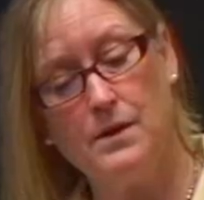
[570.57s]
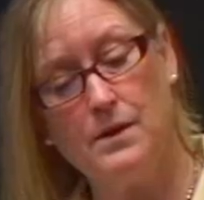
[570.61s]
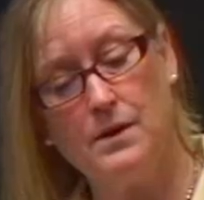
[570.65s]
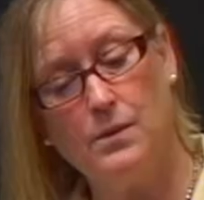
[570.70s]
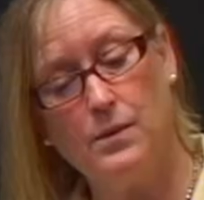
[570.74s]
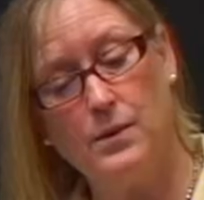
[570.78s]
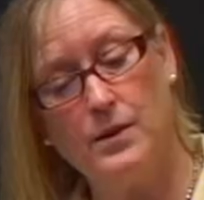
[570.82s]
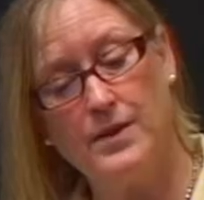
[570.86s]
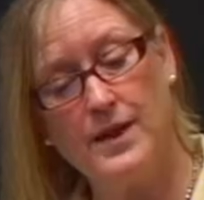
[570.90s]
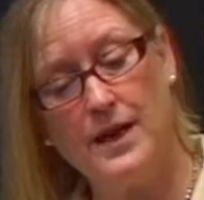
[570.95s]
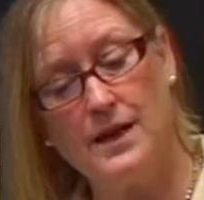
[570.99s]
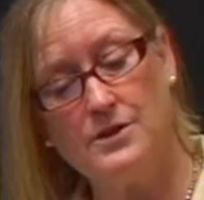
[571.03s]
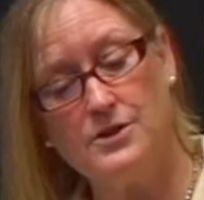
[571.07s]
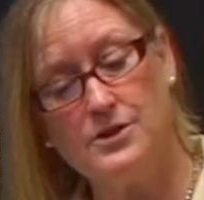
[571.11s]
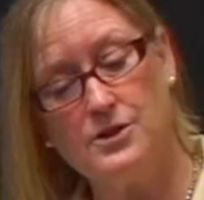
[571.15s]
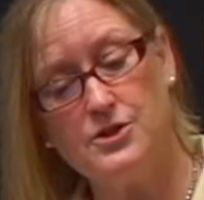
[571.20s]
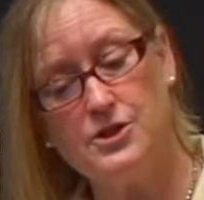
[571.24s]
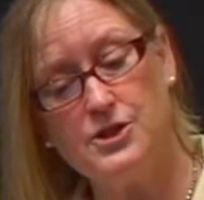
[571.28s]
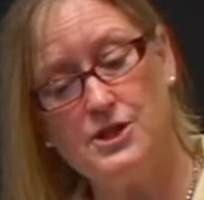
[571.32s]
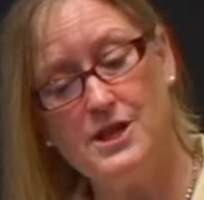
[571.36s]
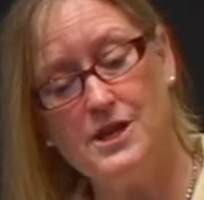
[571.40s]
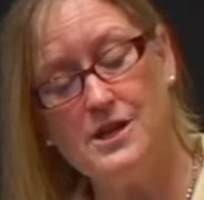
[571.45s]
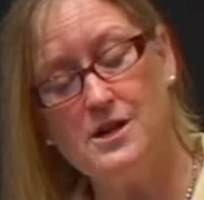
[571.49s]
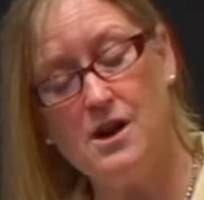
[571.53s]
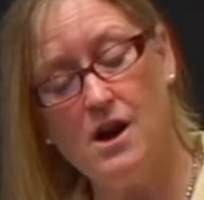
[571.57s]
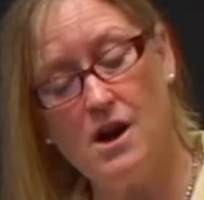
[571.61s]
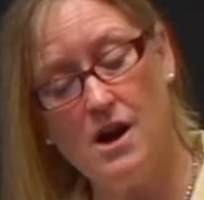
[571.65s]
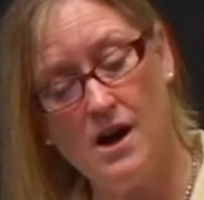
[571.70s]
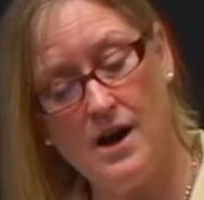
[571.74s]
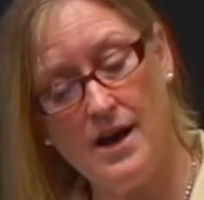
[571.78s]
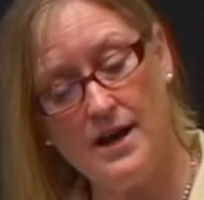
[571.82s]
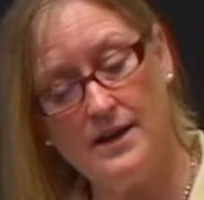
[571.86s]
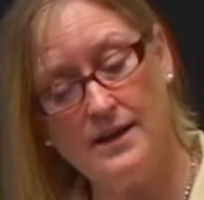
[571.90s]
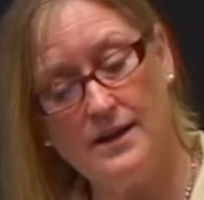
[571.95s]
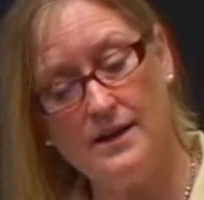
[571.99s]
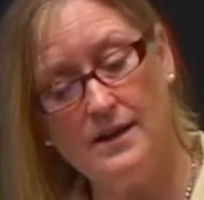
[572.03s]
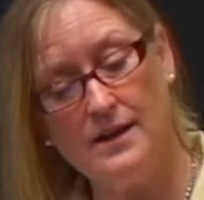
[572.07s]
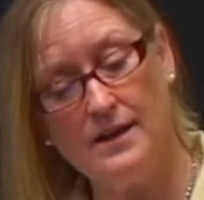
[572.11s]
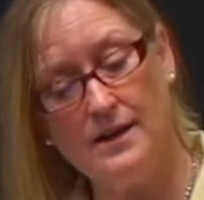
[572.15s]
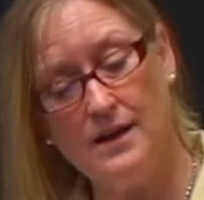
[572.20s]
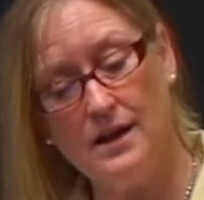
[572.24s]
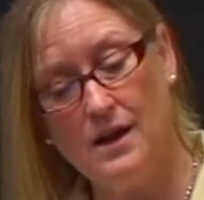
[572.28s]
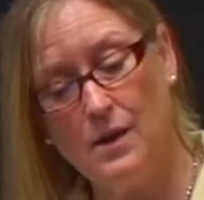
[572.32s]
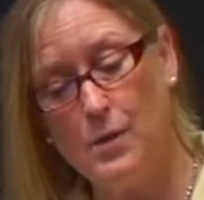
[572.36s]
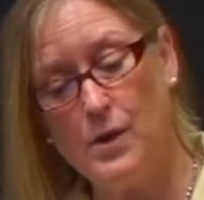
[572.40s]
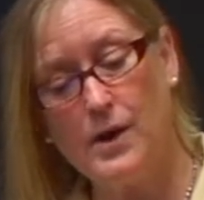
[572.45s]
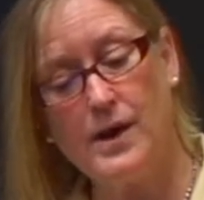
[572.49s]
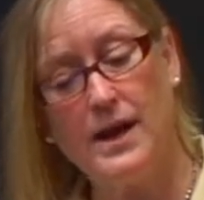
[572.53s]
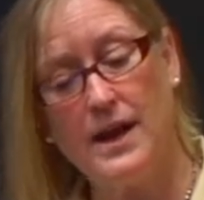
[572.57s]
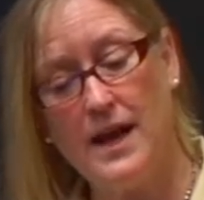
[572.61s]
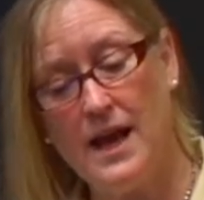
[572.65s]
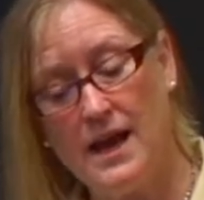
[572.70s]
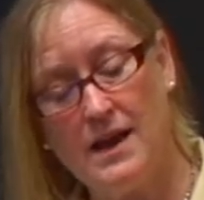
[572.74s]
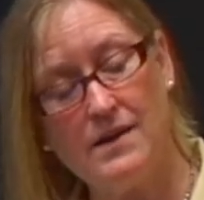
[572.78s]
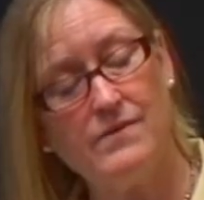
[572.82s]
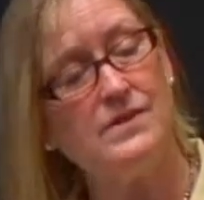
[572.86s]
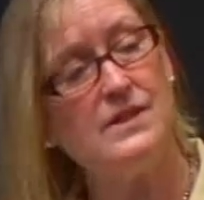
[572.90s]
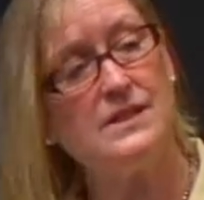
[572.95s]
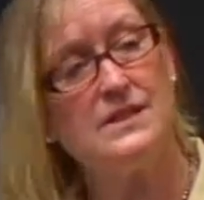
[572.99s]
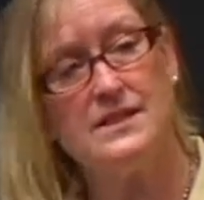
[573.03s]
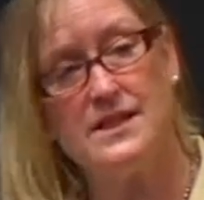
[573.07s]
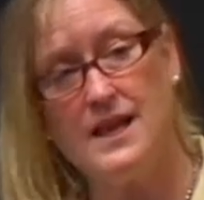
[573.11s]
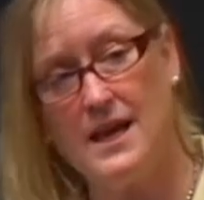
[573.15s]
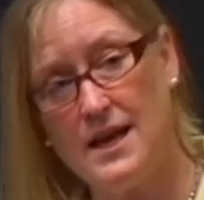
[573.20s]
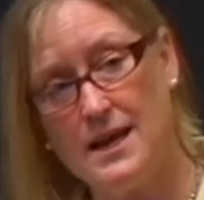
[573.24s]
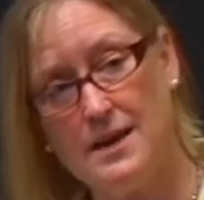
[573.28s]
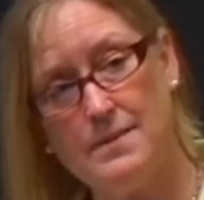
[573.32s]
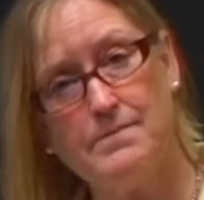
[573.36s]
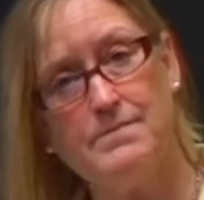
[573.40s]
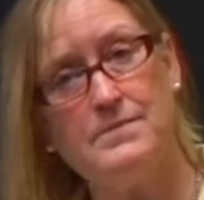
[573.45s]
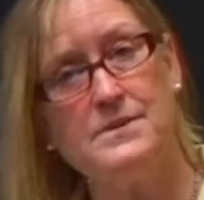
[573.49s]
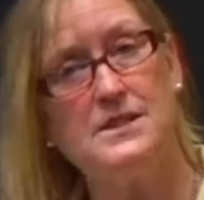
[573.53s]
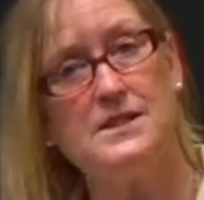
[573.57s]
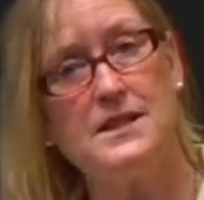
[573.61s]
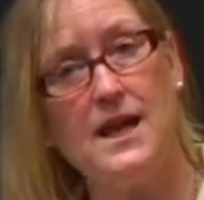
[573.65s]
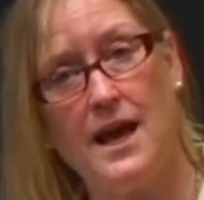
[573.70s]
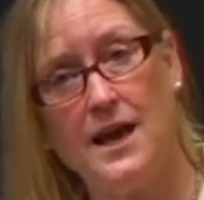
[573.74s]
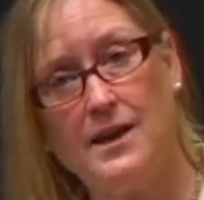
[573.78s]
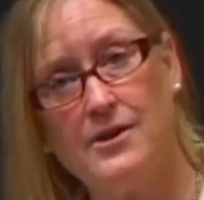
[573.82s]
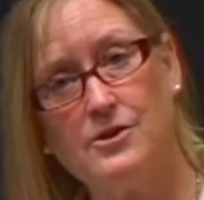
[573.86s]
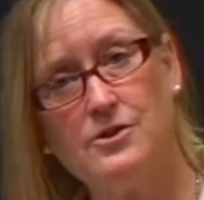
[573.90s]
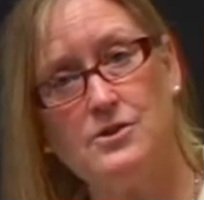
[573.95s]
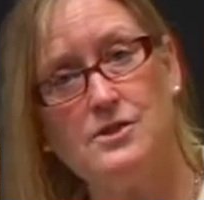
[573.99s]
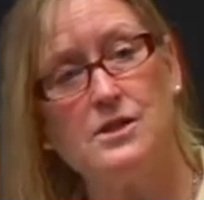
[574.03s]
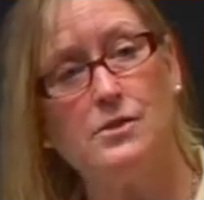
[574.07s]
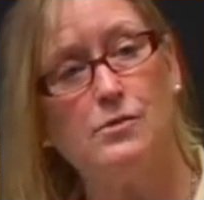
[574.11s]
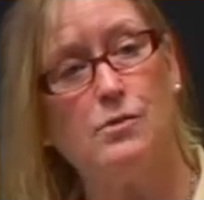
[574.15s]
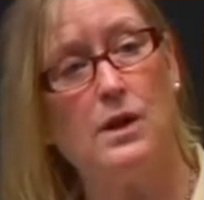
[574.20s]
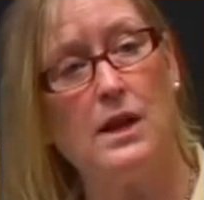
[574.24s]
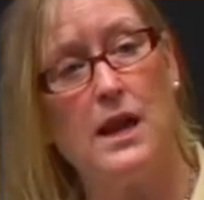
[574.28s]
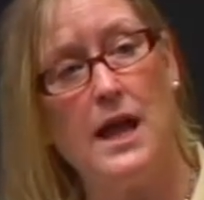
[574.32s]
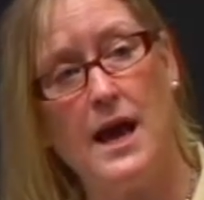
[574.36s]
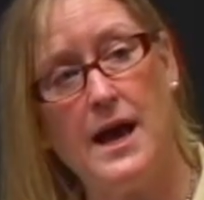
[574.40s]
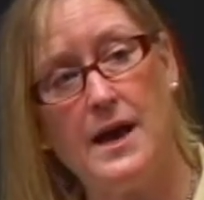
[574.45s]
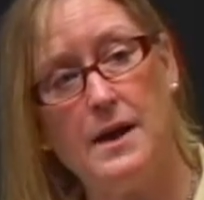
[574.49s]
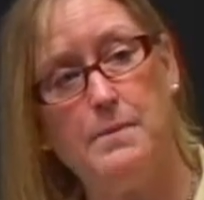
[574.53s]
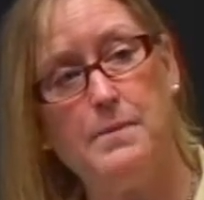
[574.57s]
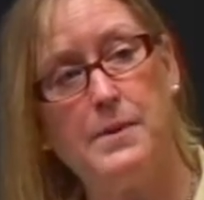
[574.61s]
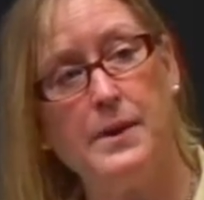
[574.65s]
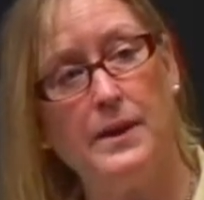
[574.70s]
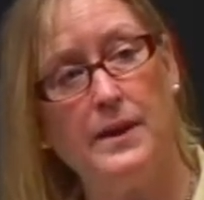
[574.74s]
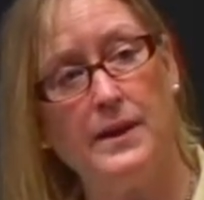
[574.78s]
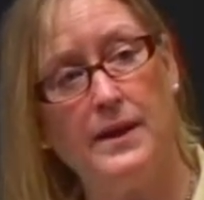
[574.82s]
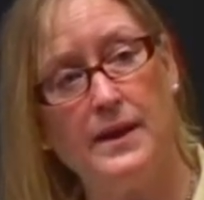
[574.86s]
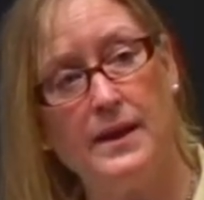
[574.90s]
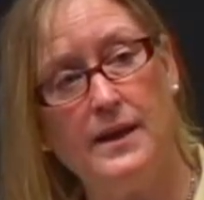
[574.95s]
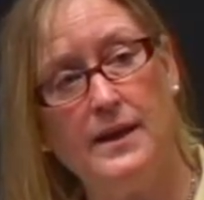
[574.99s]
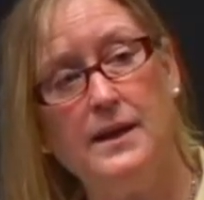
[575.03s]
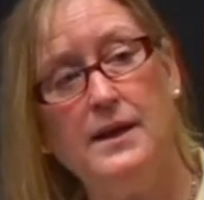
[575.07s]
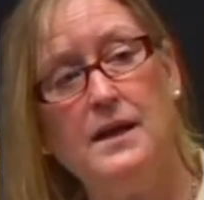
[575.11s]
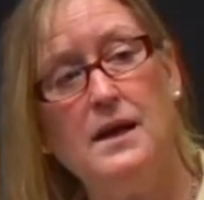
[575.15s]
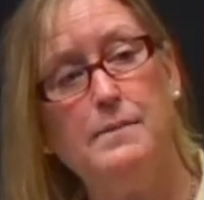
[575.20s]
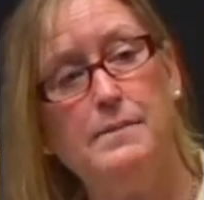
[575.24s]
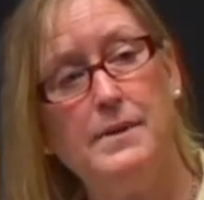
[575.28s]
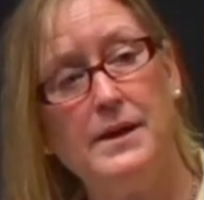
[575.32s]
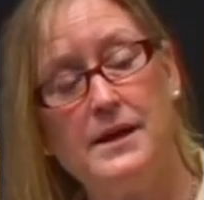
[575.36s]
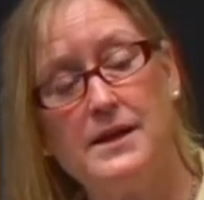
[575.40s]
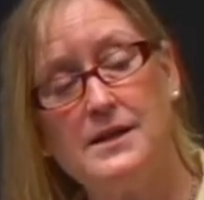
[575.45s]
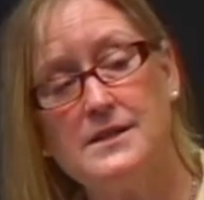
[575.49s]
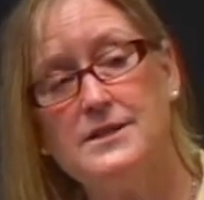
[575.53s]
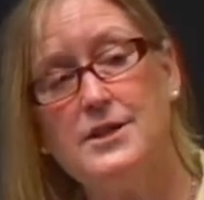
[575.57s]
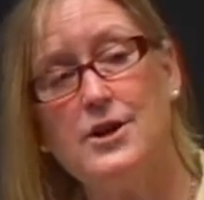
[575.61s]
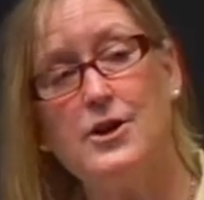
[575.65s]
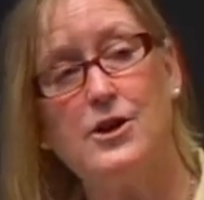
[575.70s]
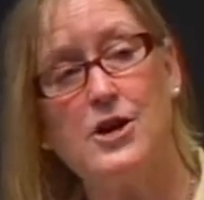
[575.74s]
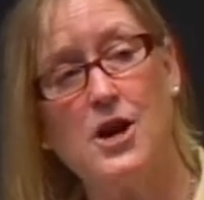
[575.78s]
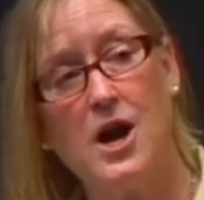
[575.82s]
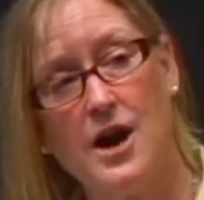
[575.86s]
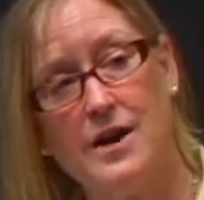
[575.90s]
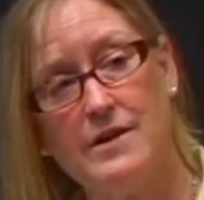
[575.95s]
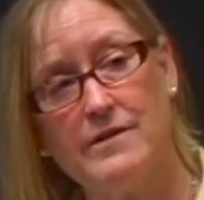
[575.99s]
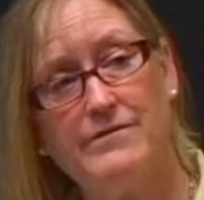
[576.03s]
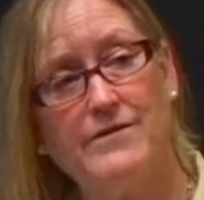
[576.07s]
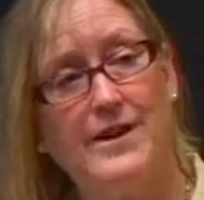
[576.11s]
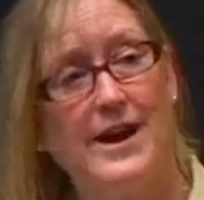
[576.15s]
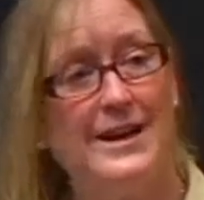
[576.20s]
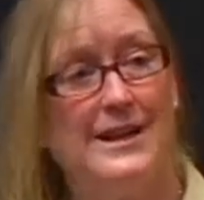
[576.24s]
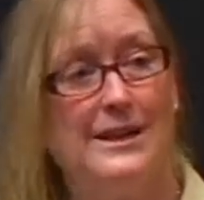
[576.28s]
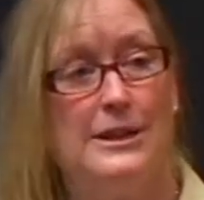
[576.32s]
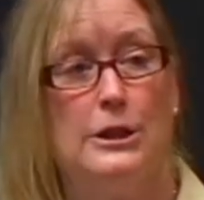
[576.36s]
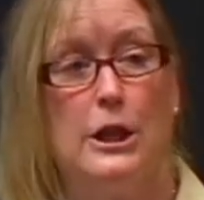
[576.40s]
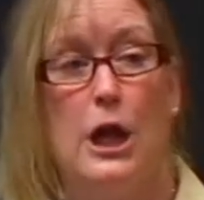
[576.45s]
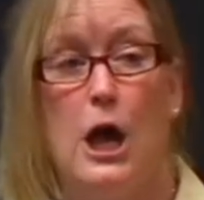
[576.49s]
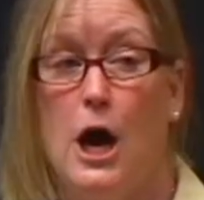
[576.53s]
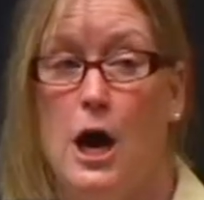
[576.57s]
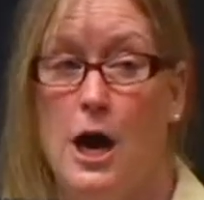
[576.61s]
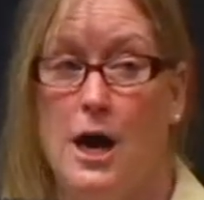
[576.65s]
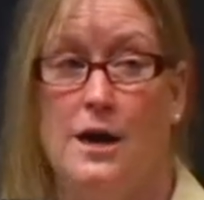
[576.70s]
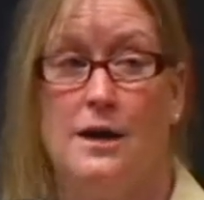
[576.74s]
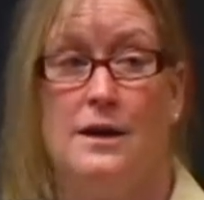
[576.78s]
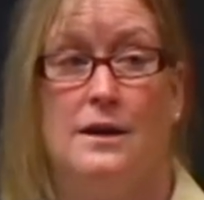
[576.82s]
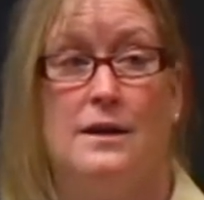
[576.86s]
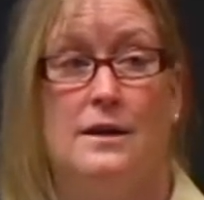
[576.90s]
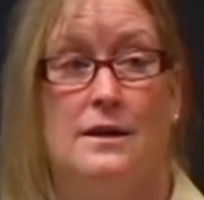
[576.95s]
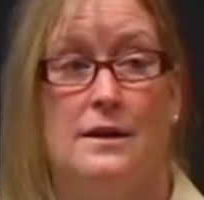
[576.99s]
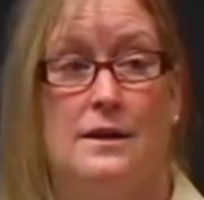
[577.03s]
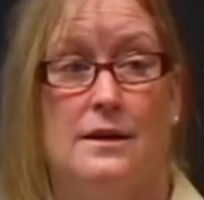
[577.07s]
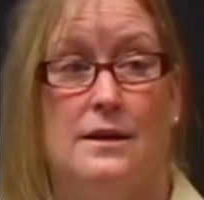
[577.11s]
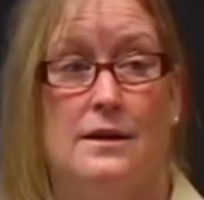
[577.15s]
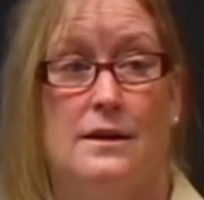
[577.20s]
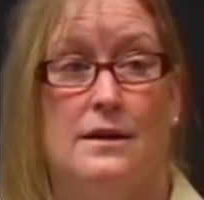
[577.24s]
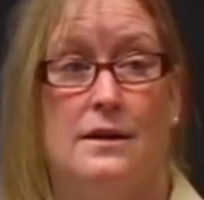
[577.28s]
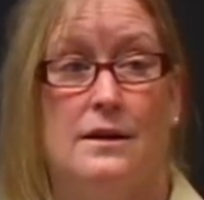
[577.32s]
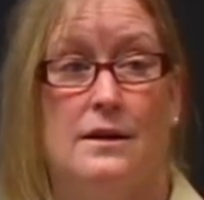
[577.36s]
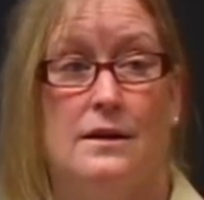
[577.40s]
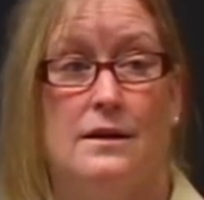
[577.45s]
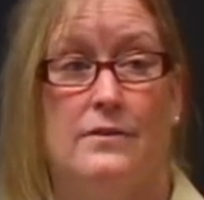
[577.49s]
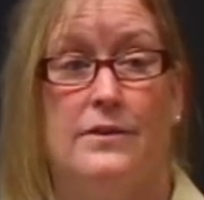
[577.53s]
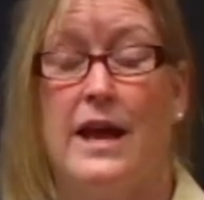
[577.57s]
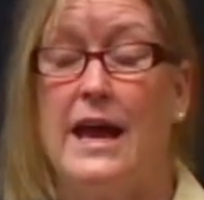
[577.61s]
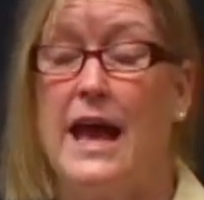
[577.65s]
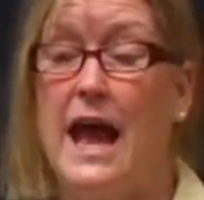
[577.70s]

With Entergy gone, we're going to have the same standards of reliability because they're codified in law. Yeah. They